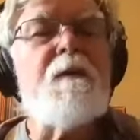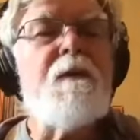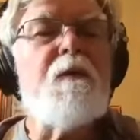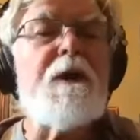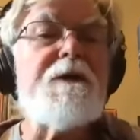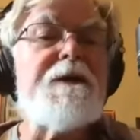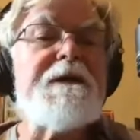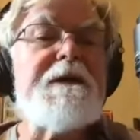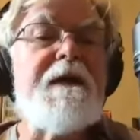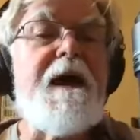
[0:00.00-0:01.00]
What Good
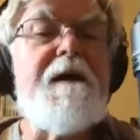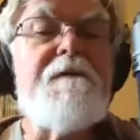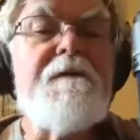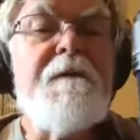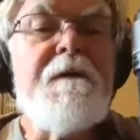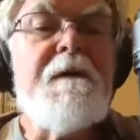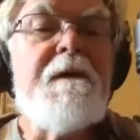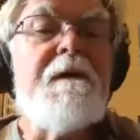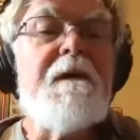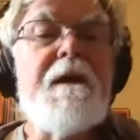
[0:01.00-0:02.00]
is Life?
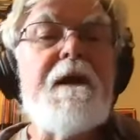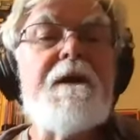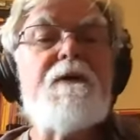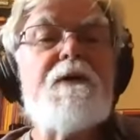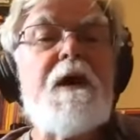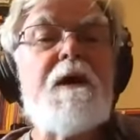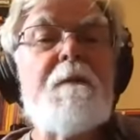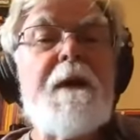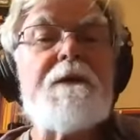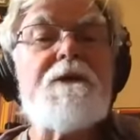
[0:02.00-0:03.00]
And you talk
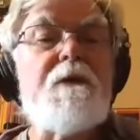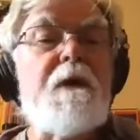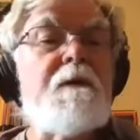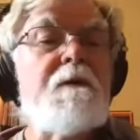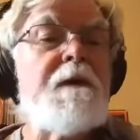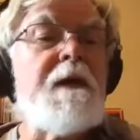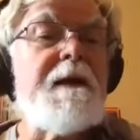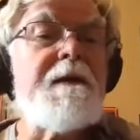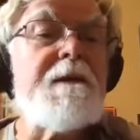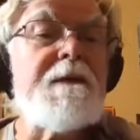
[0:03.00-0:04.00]
about your own
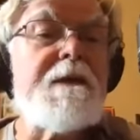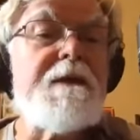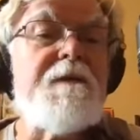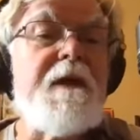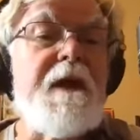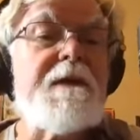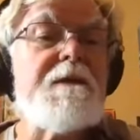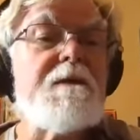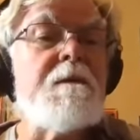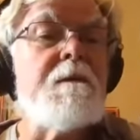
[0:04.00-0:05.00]
diagnosis of cancer.